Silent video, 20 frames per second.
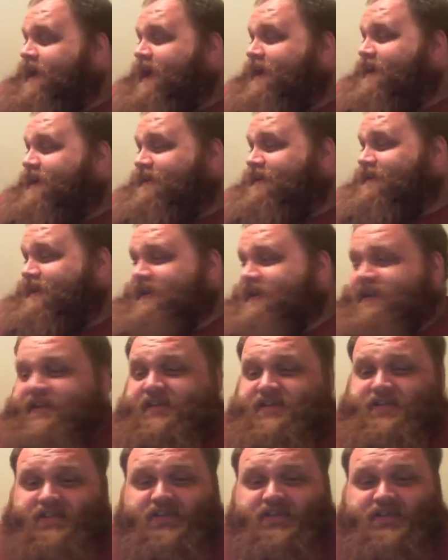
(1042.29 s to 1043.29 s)
and
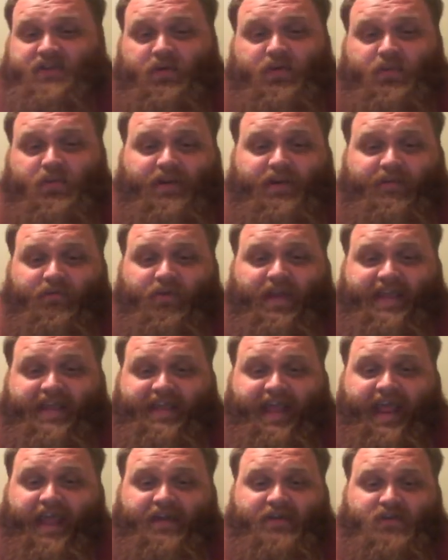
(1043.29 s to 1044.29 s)
is just doing whatever I
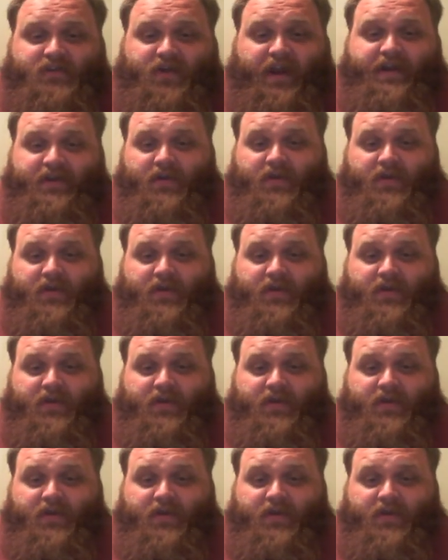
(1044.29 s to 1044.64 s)
can and trying